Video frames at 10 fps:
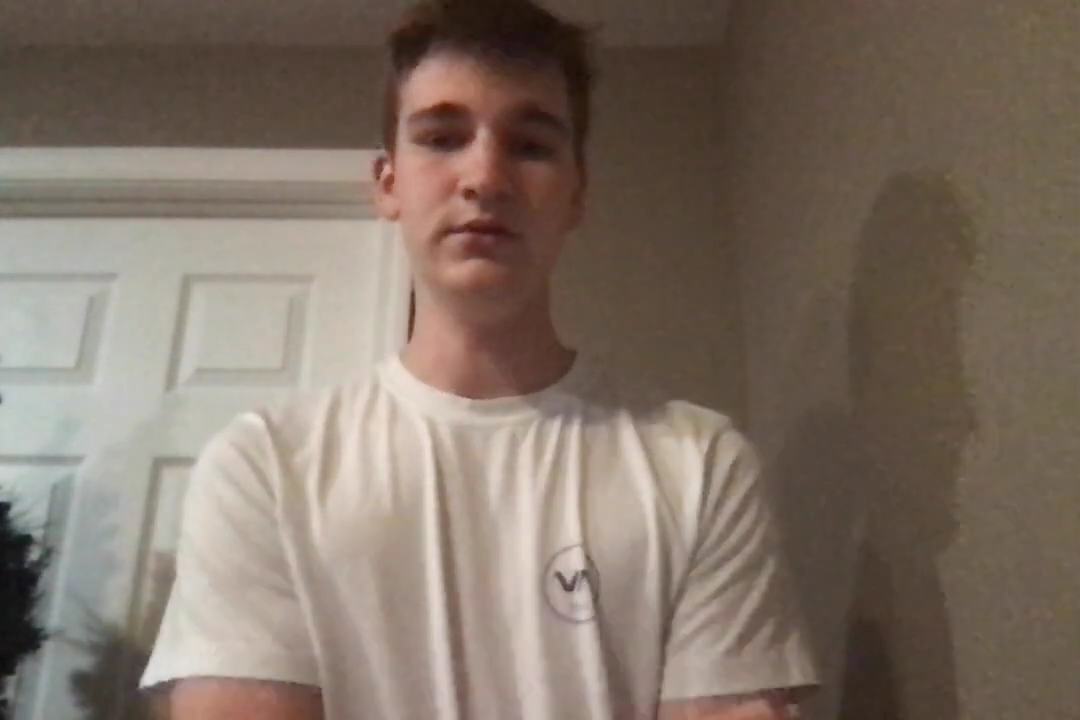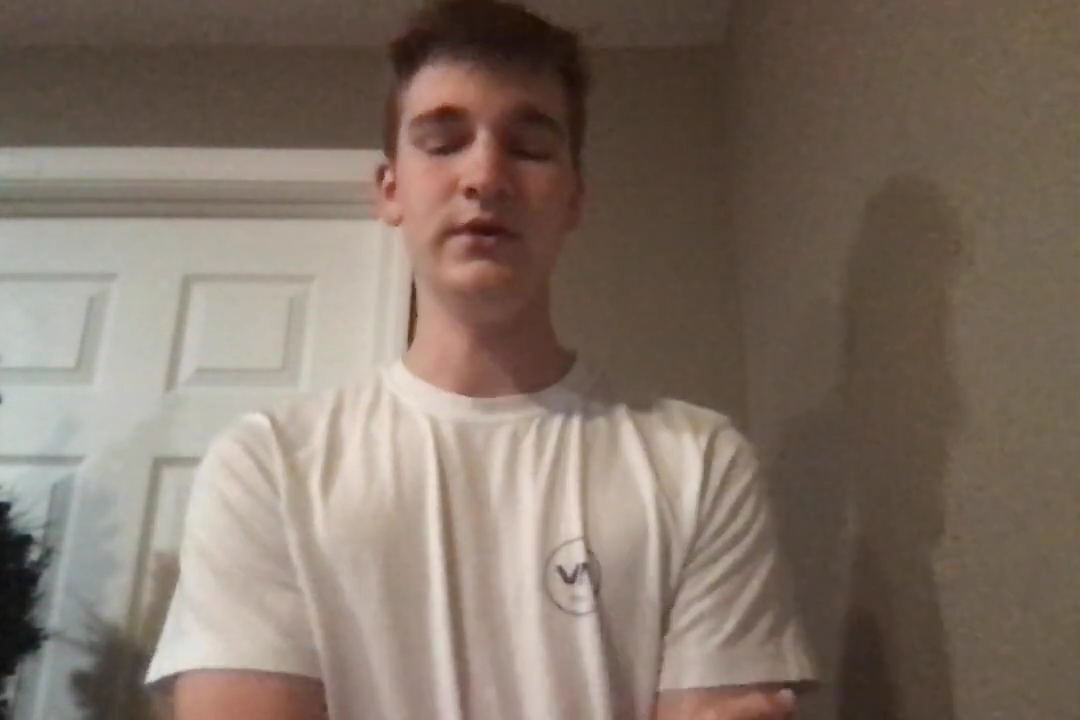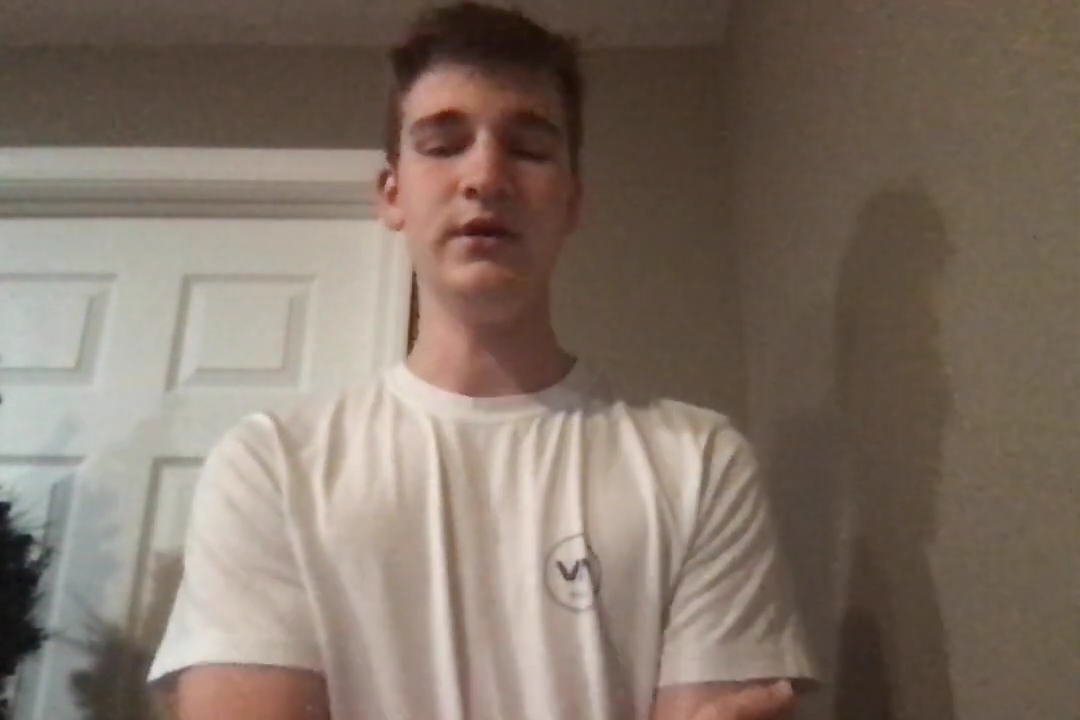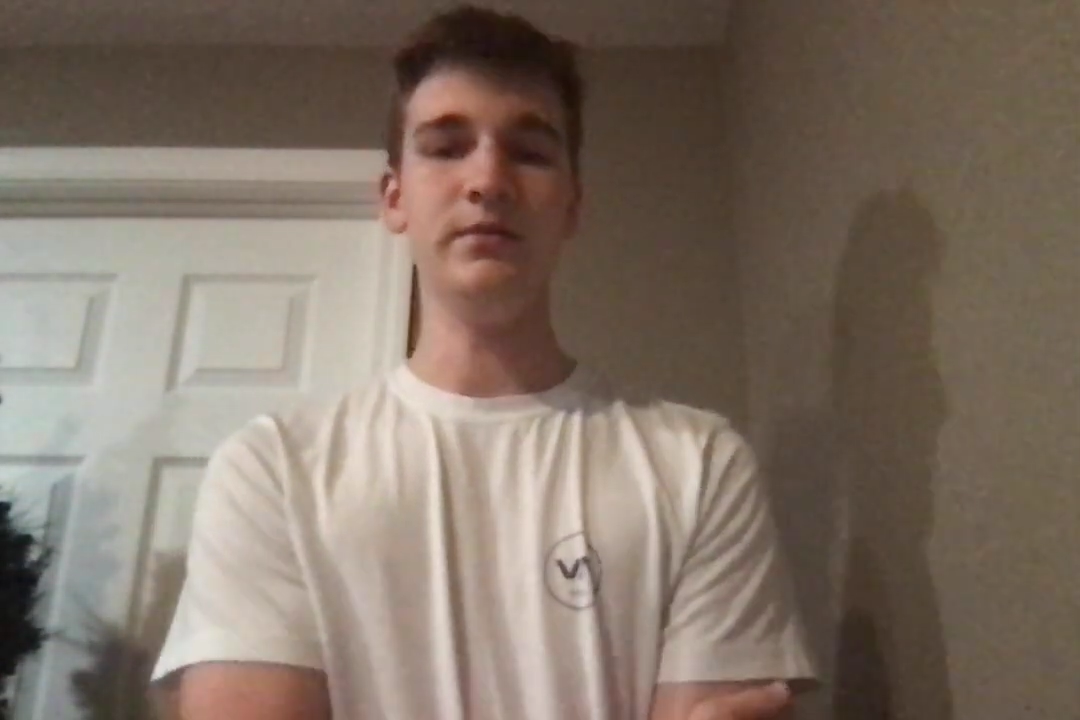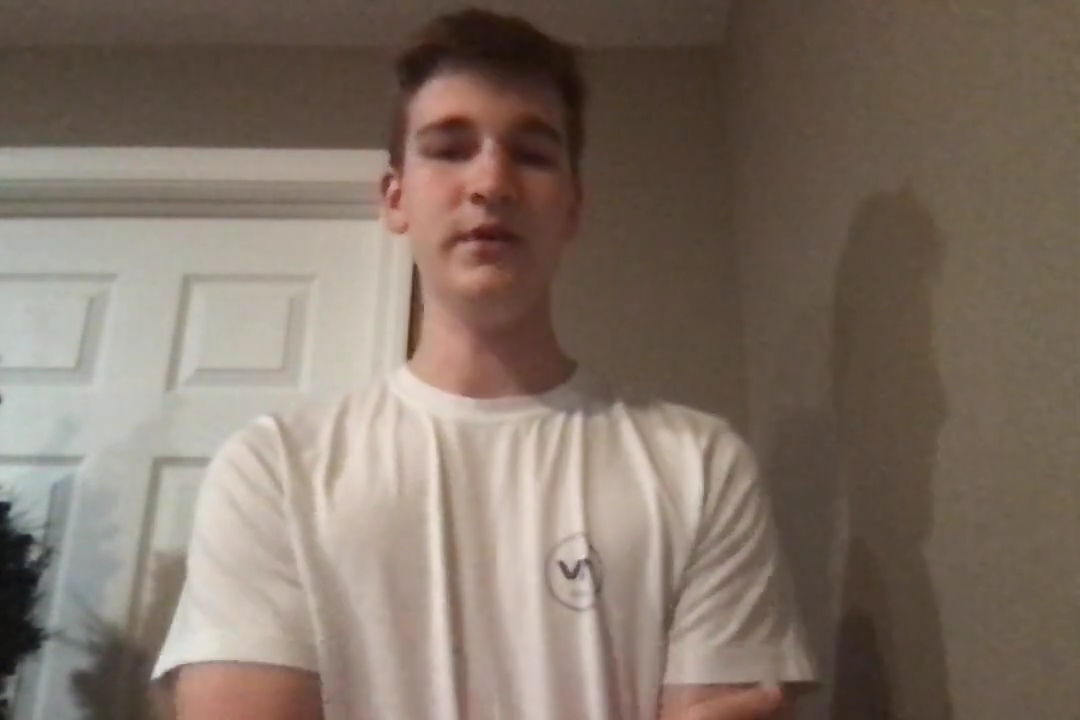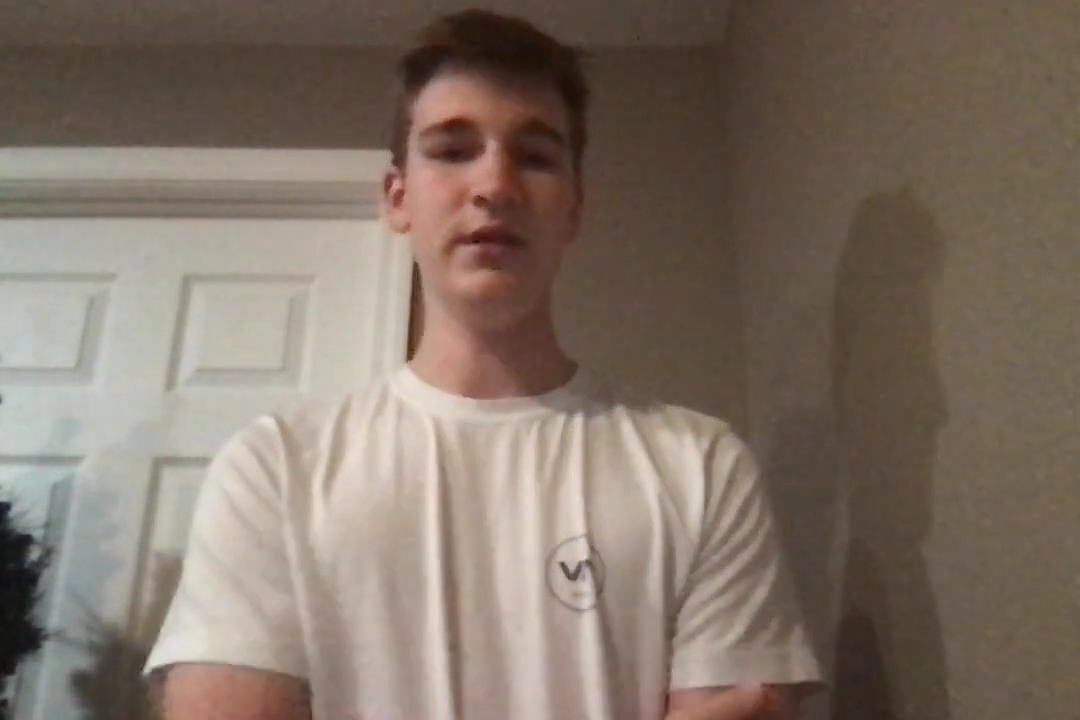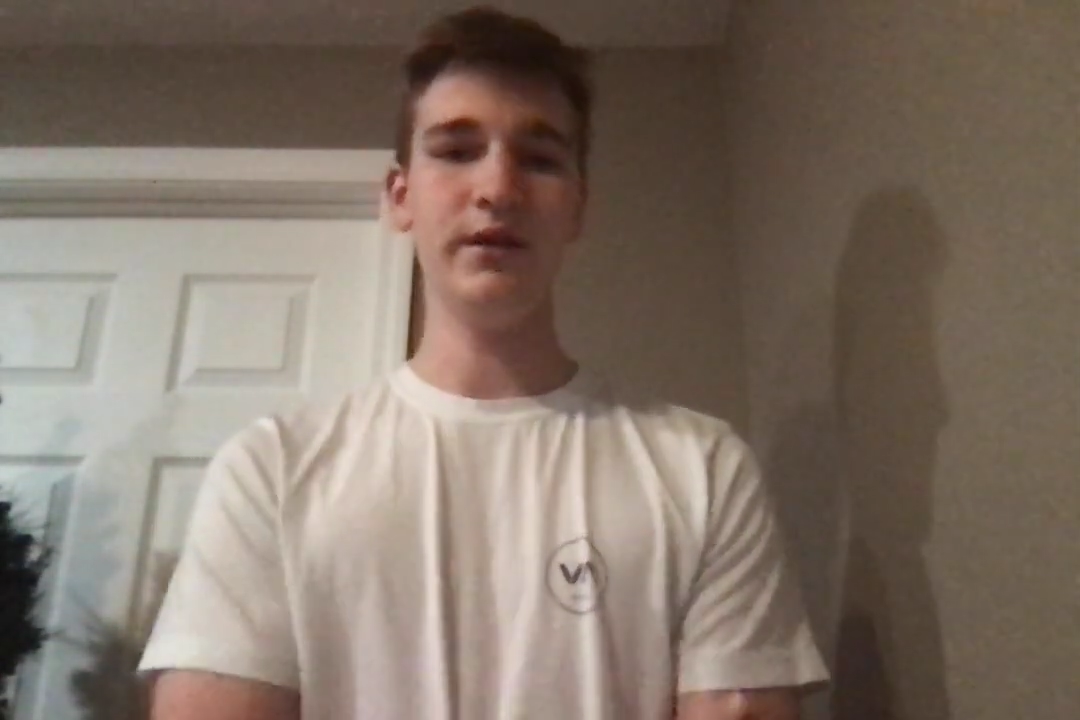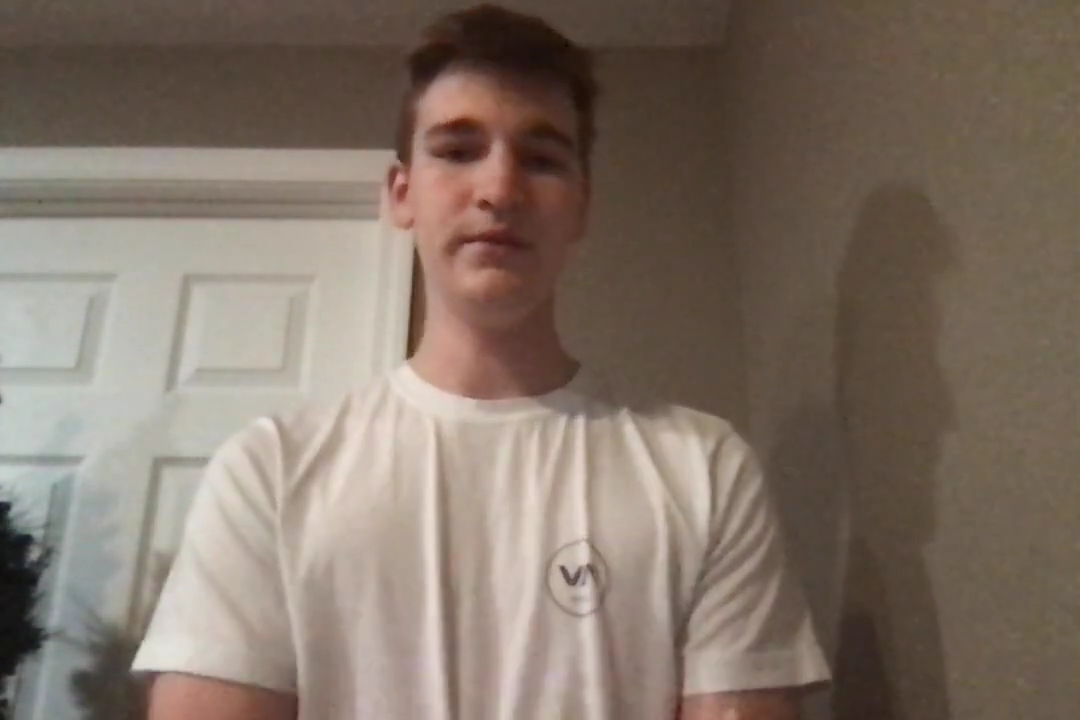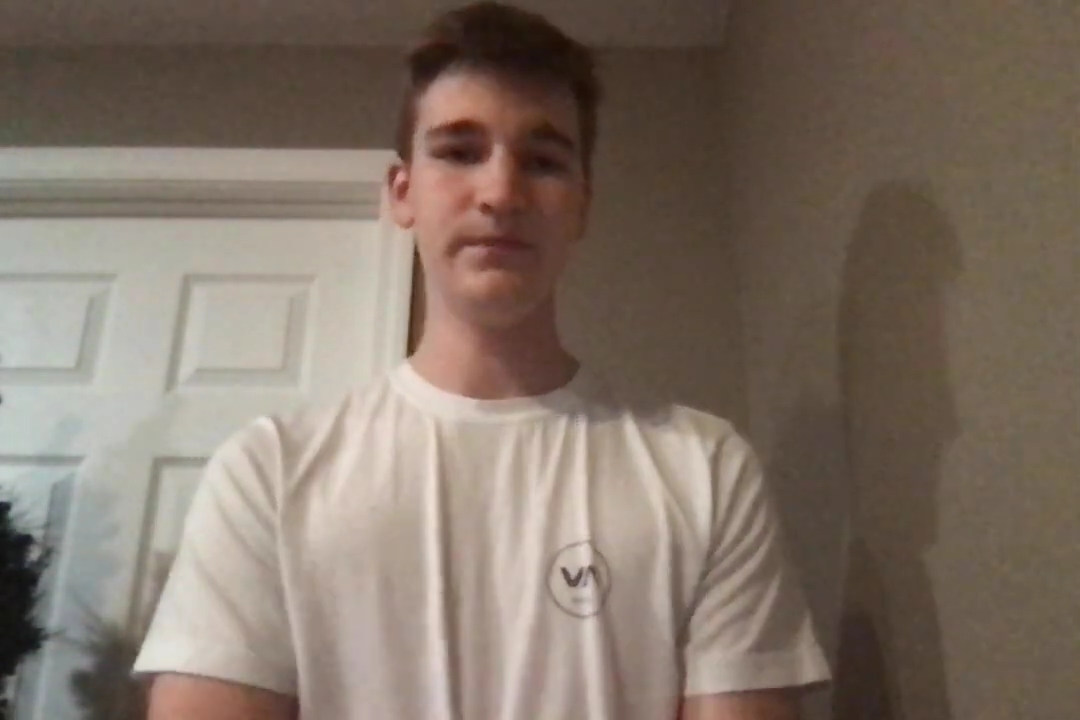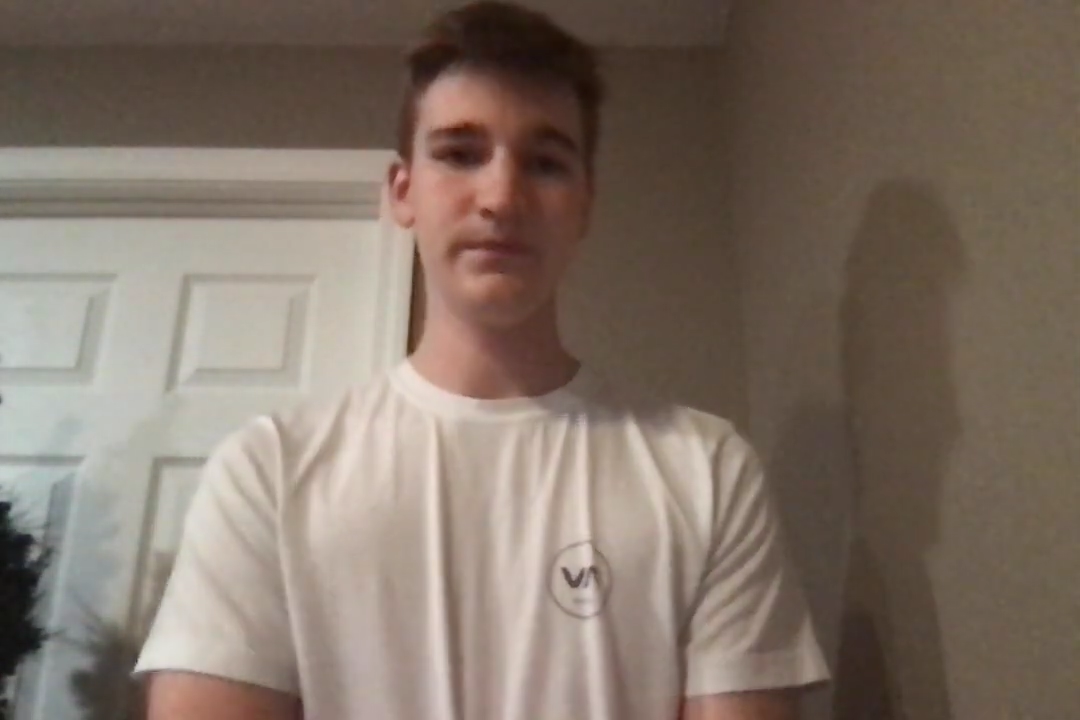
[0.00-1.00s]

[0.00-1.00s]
the midline.